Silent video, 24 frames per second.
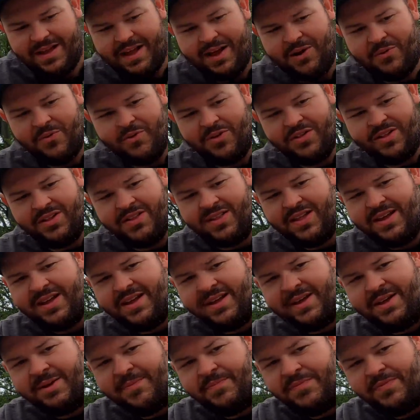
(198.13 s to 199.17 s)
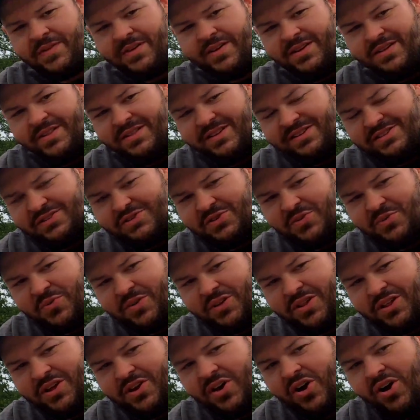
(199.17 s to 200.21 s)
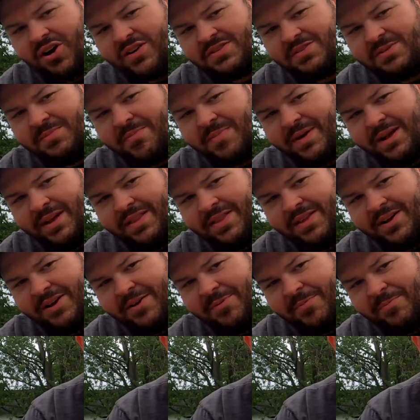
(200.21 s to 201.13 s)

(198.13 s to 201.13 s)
I really like it. This is a really awesome bait there.